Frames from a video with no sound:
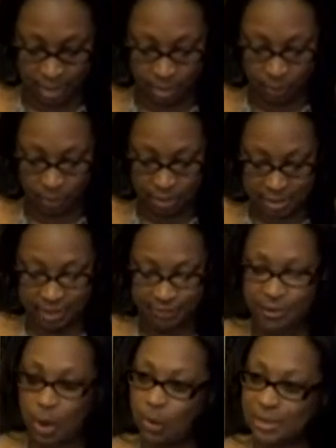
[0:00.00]
We're looking
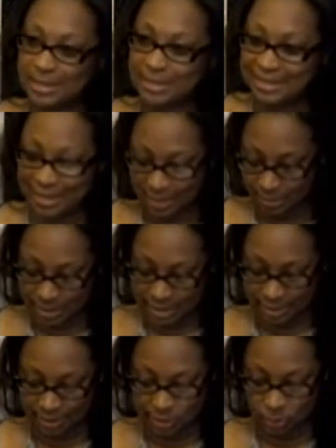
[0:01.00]
forward to
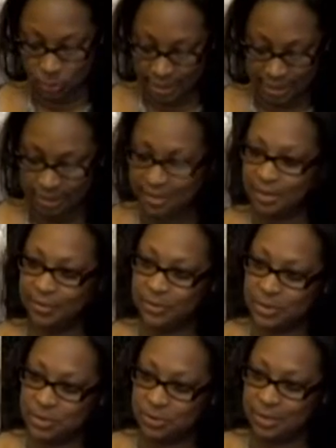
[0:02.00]
celebrating the 20th
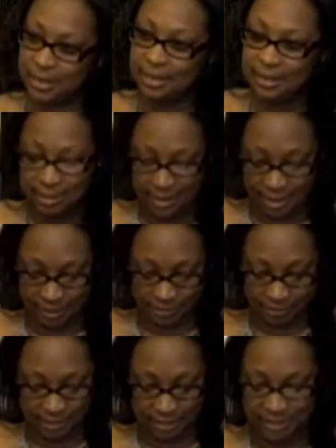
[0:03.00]
anniversary of the
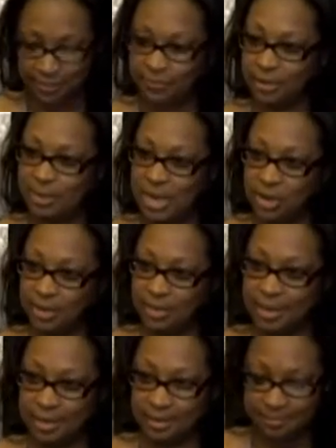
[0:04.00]
Philadelphia
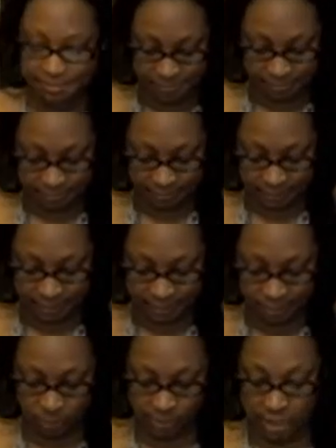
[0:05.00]
Marathon
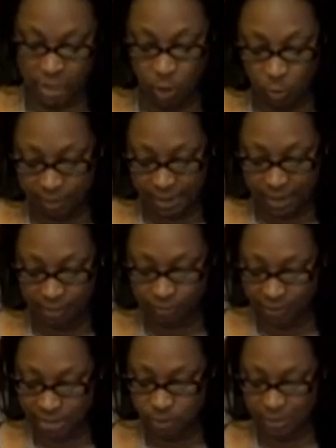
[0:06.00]
with the opening of
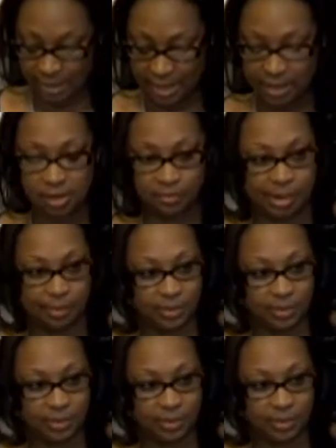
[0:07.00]
race weekend, November